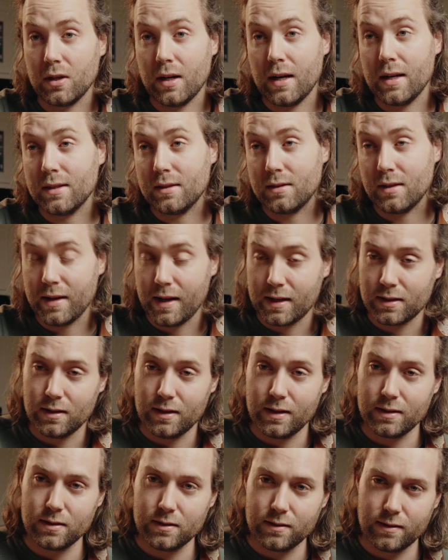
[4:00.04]
guys at the next
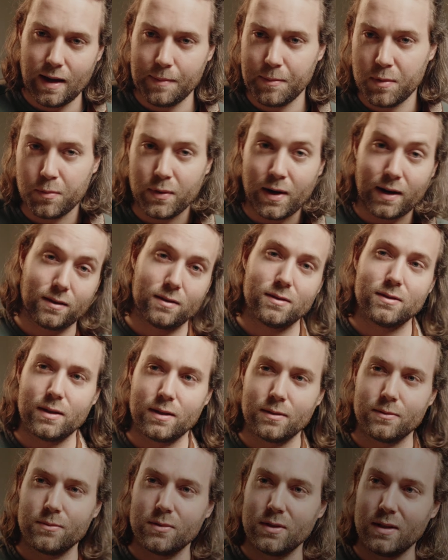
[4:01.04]
lesson. Happy
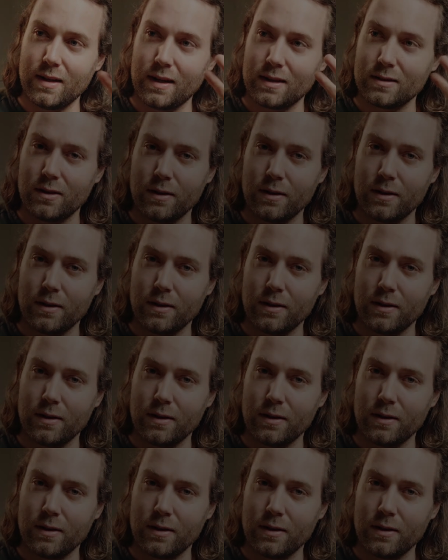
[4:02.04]
practicing. See you next